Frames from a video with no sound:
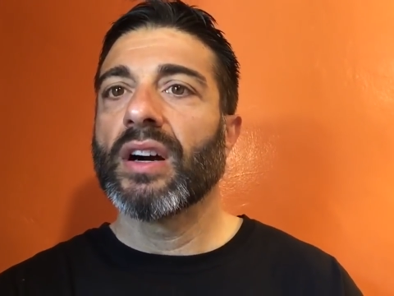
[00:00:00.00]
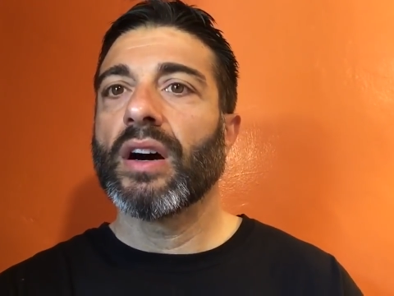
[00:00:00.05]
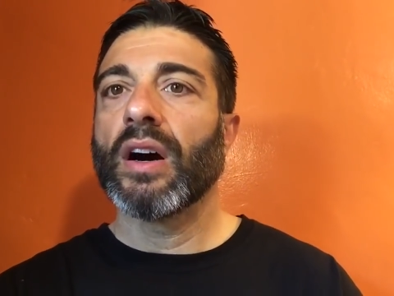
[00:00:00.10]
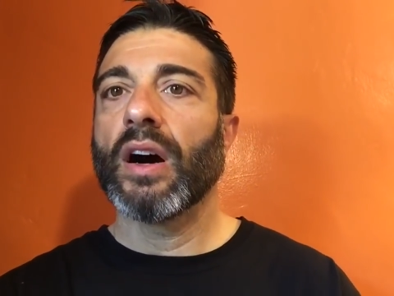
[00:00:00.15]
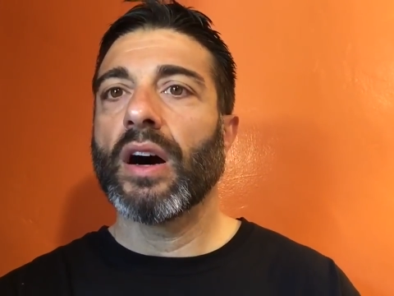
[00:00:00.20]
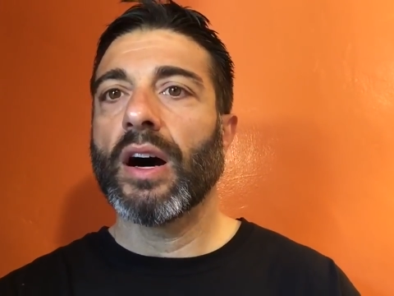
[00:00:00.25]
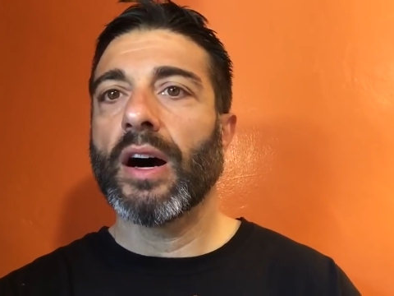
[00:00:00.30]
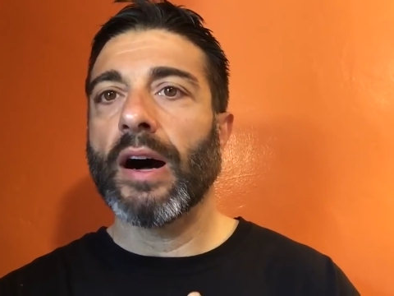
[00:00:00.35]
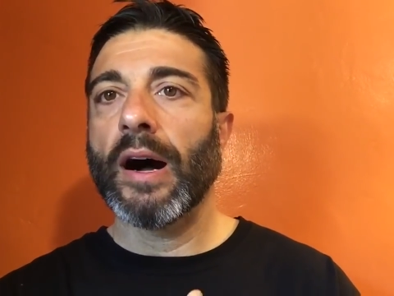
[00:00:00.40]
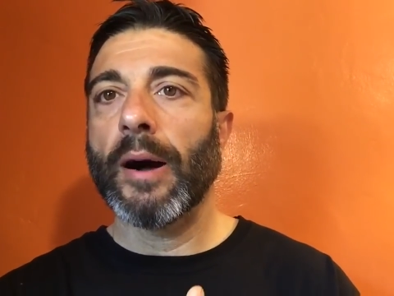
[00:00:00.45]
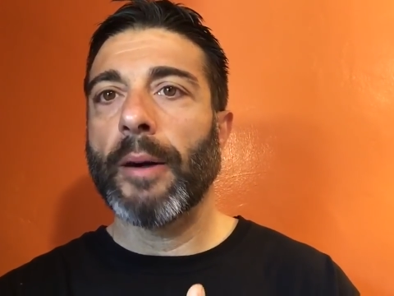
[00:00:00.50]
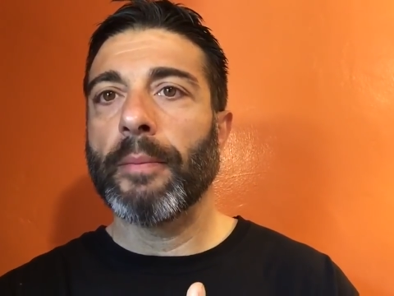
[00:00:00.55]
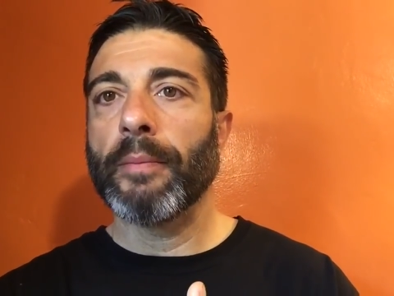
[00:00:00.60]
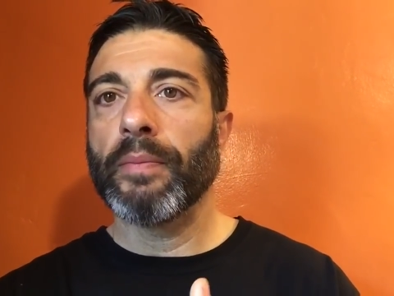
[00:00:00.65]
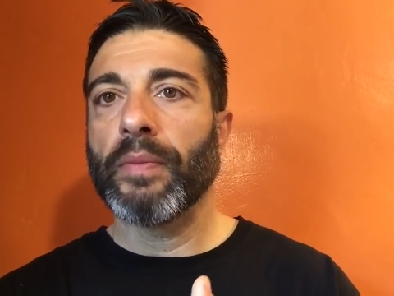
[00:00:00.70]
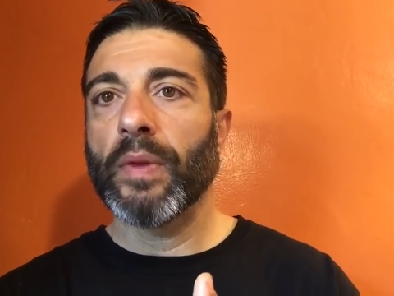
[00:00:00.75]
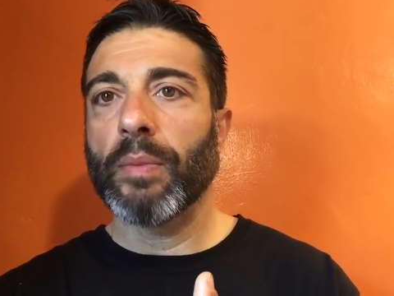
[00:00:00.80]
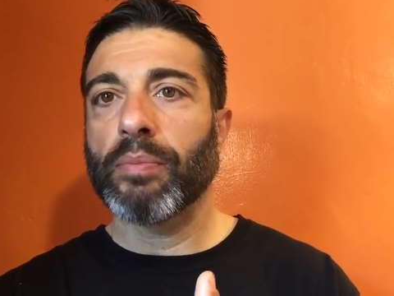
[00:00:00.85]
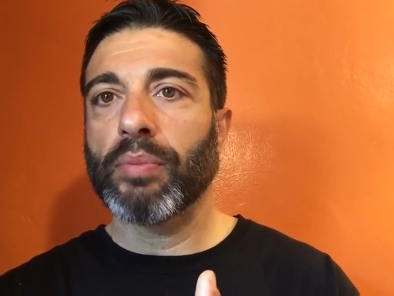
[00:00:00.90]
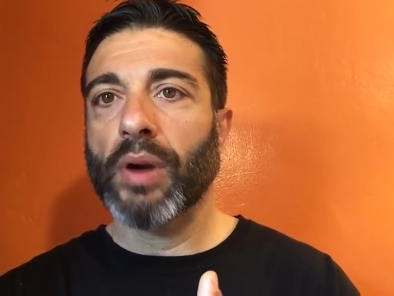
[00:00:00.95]

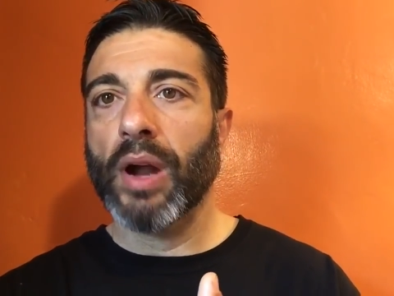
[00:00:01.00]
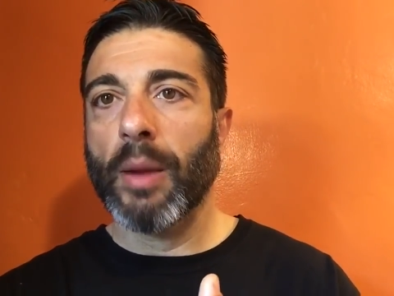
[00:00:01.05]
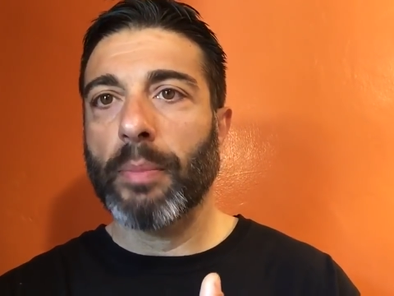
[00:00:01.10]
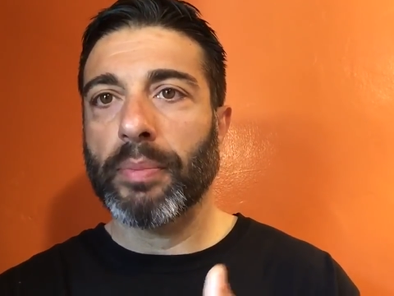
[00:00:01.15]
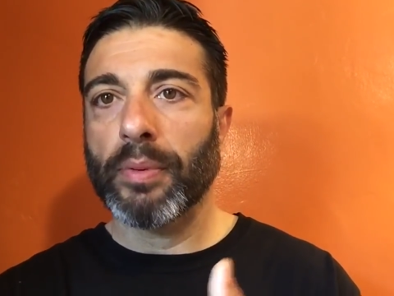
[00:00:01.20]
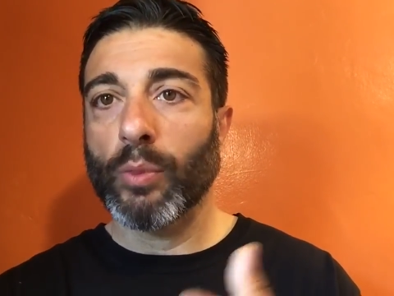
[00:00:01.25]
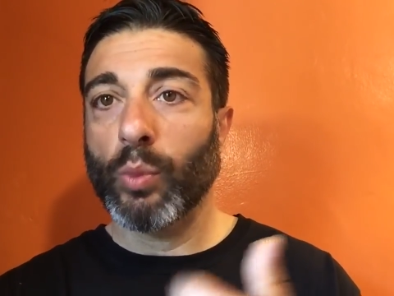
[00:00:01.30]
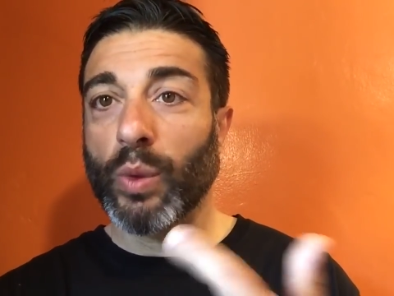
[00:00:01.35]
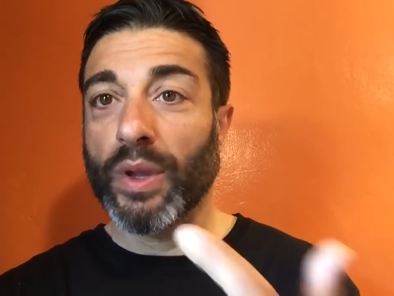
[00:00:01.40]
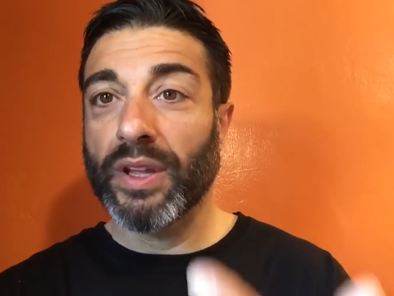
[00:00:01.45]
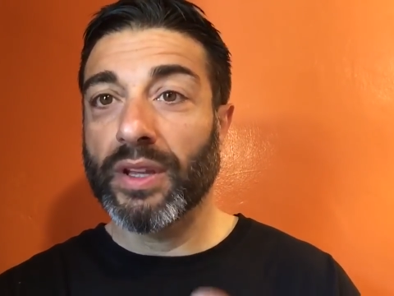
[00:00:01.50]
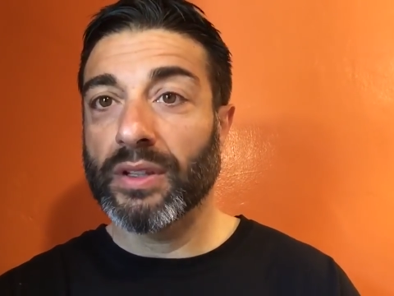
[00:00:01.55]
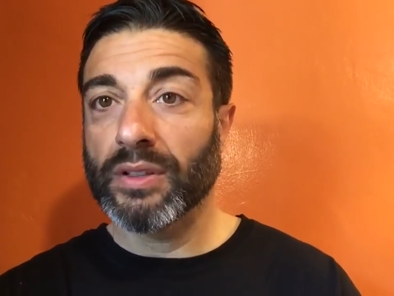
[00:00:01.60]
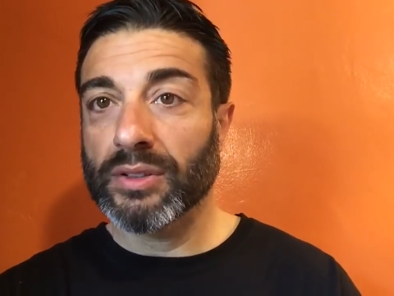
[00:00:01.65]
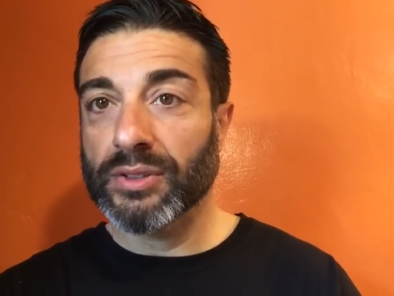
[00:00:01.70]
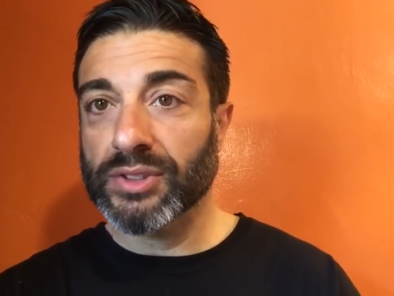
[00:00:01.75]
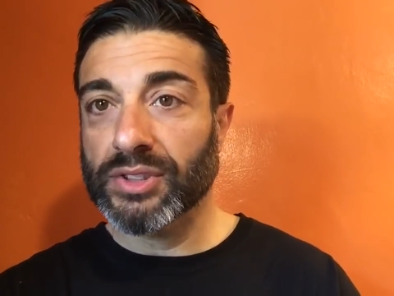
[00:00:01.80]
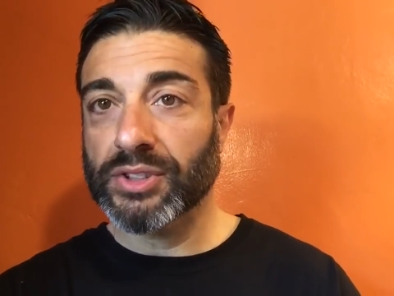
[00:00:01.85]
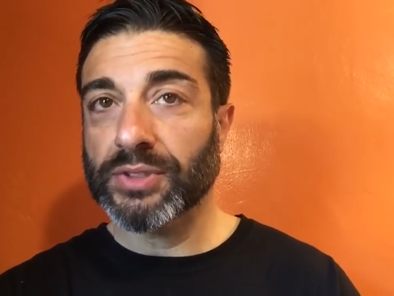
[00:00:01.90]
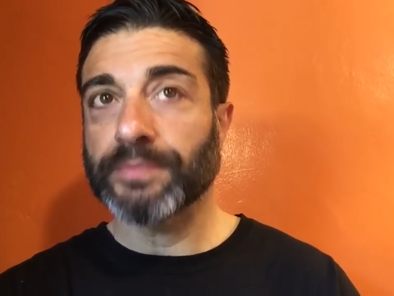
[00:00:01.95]
the proper
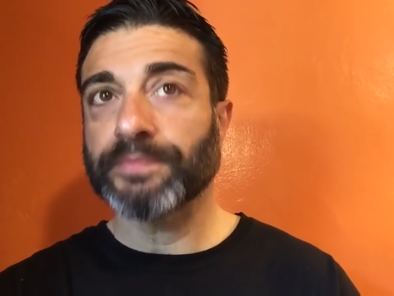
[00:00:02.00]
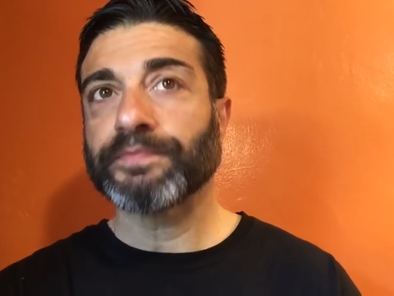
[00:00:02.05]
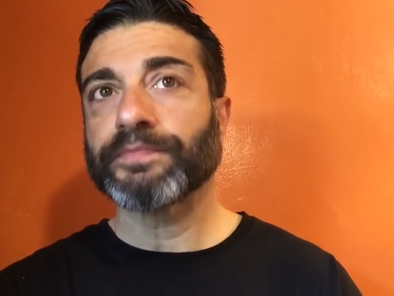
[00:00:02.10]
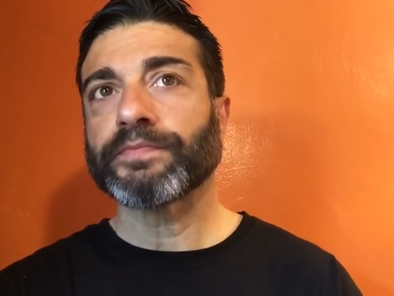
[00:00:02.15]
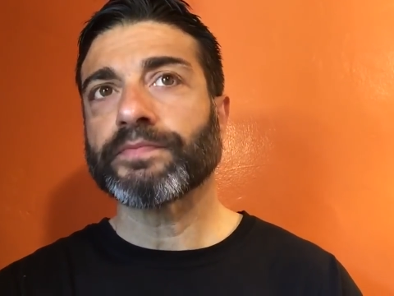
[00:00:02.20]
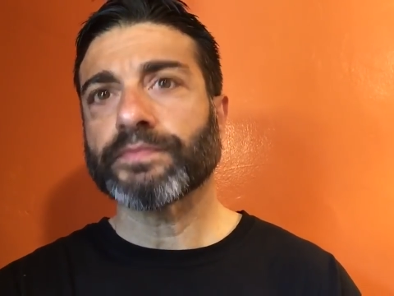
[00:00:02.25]
wheels,